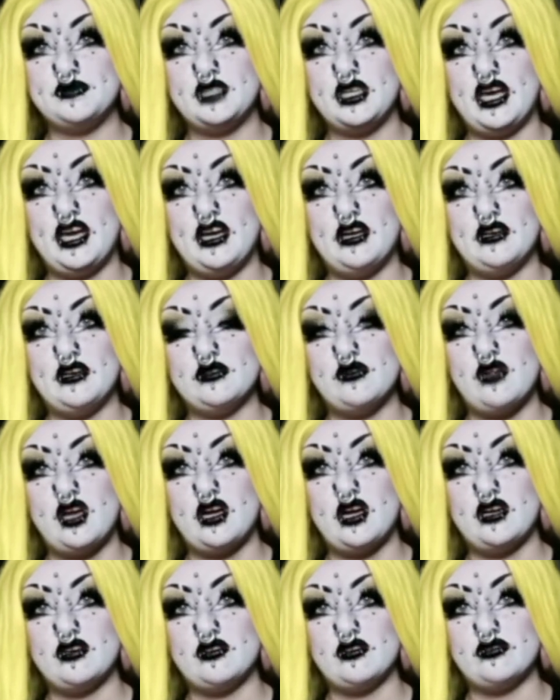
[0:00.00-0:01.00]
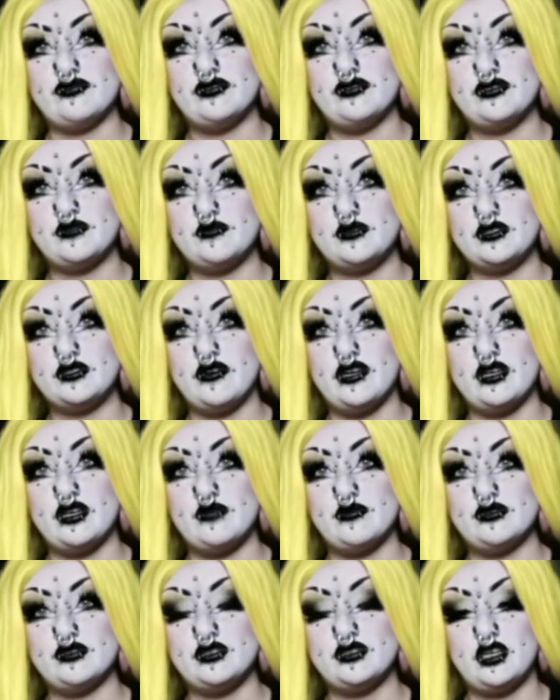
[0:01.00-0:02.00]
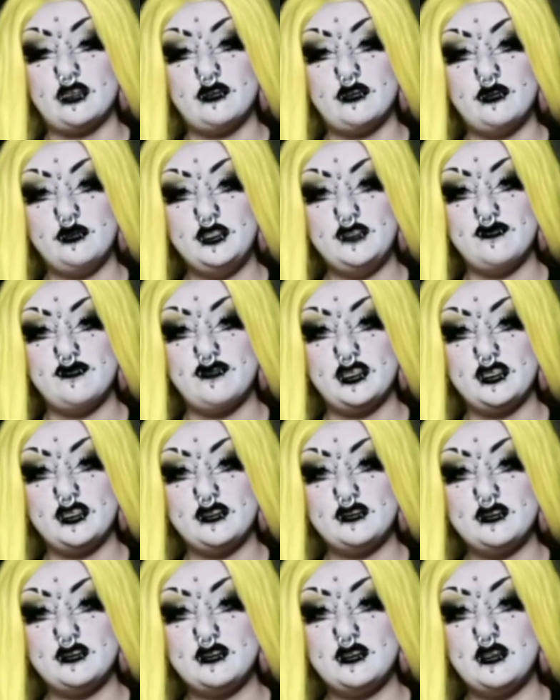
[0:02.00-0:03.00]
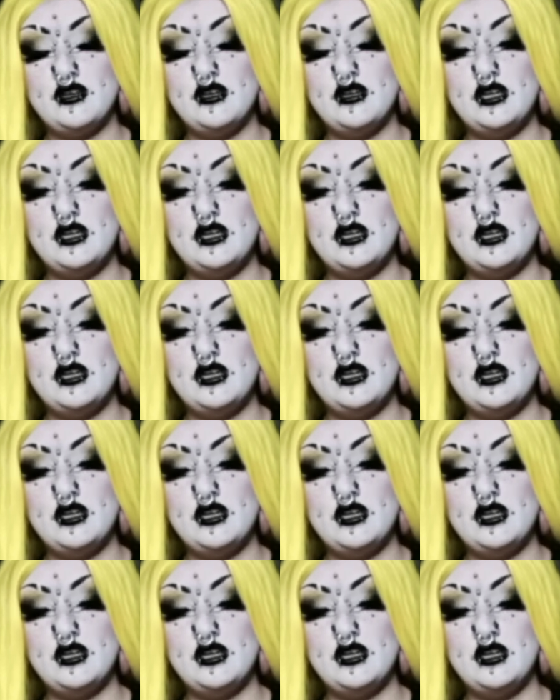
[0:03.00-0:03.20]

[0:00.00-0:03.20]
gain a lot of subscribers on OnlyFans.